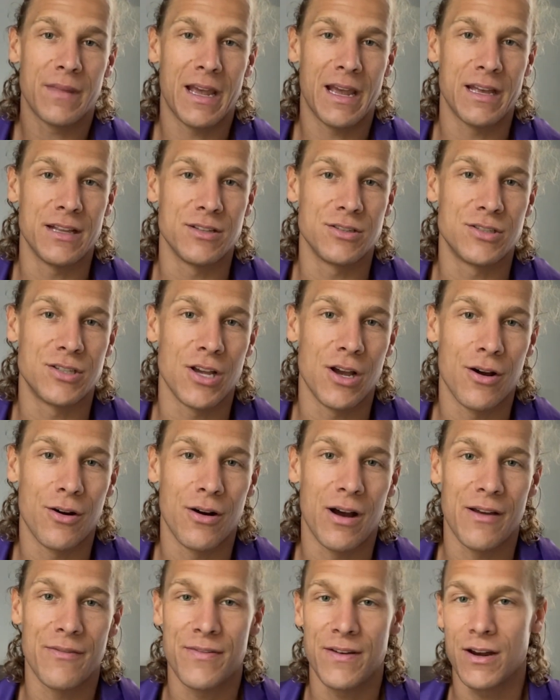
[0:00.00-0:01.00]
And so
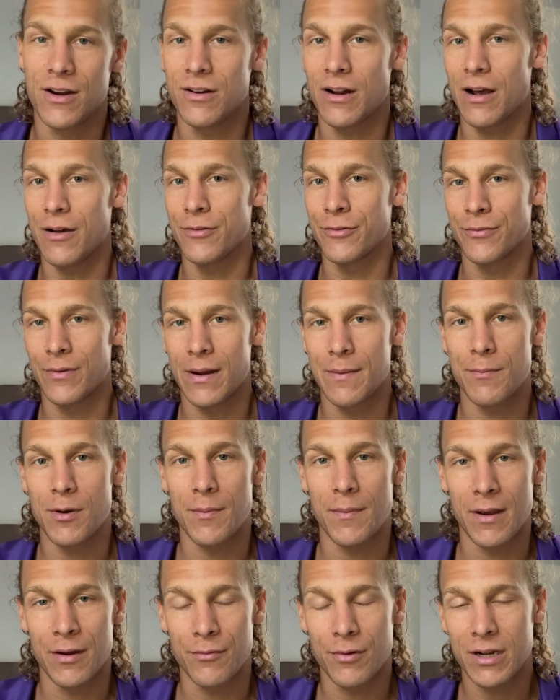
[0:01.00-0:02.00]
I figured I would ramp
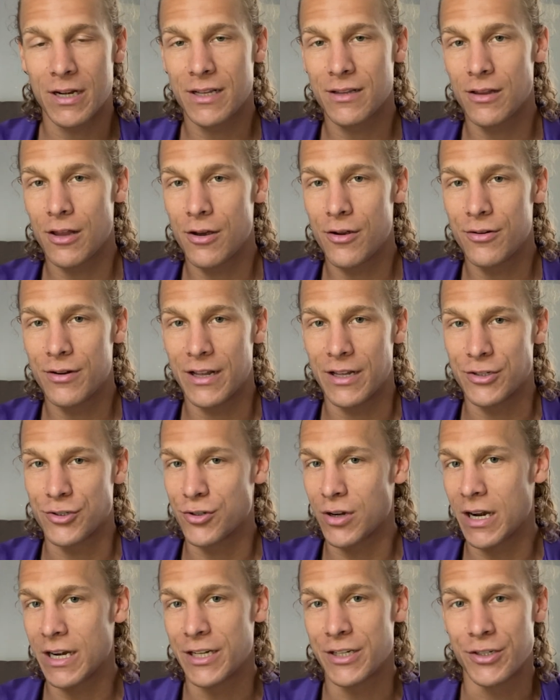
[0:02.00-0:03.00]
up my running load and
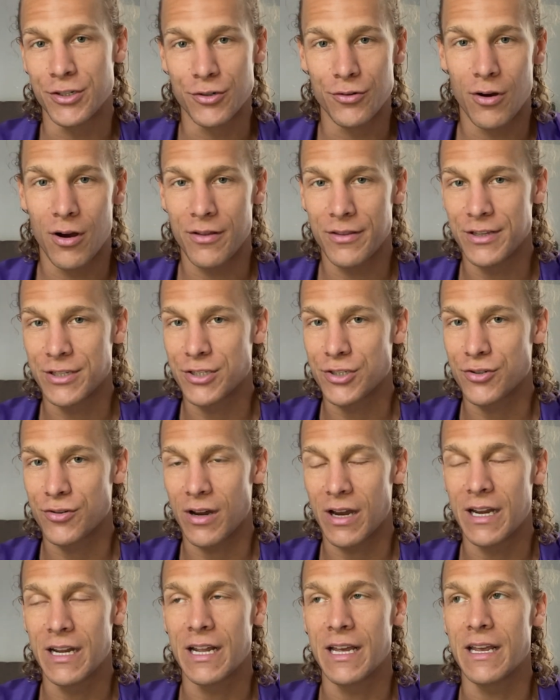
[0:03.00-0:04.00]
try to do all this
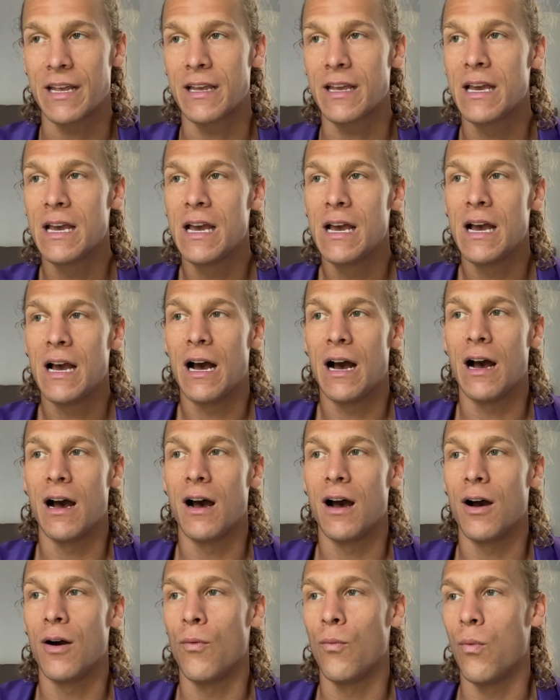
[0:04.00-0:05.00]
training
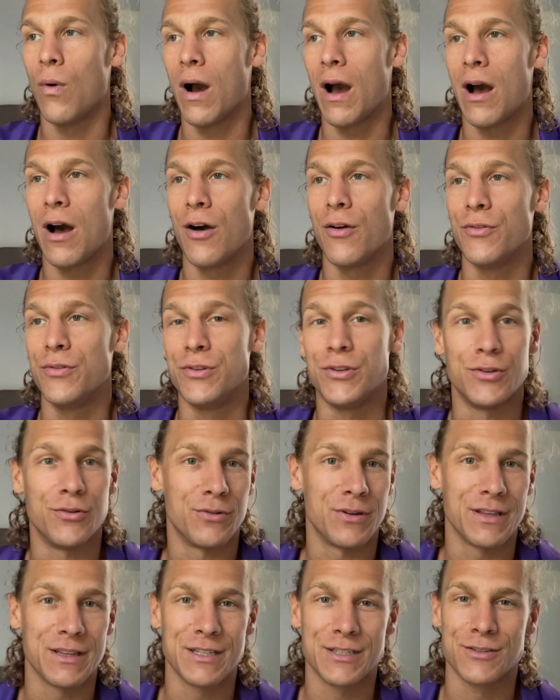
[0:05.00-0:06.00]
while
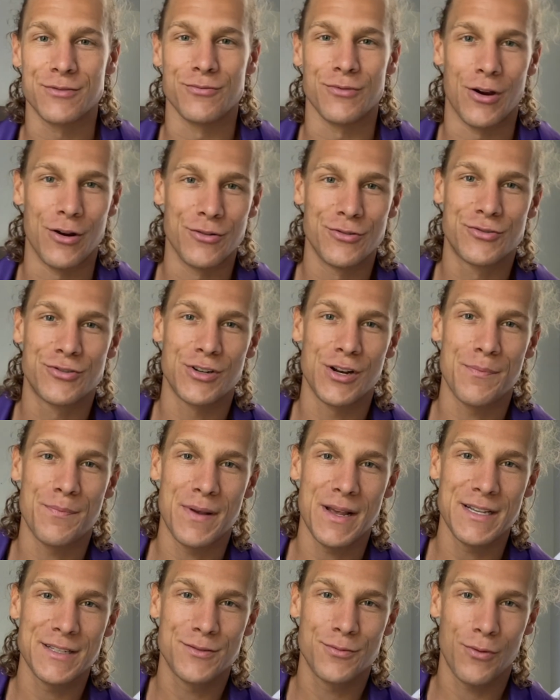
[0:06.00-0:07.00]
doing this road trip
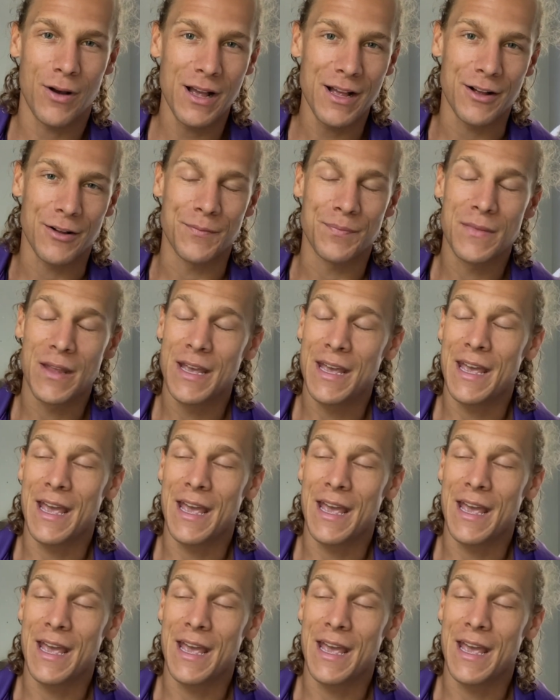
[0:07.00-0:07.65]
as well.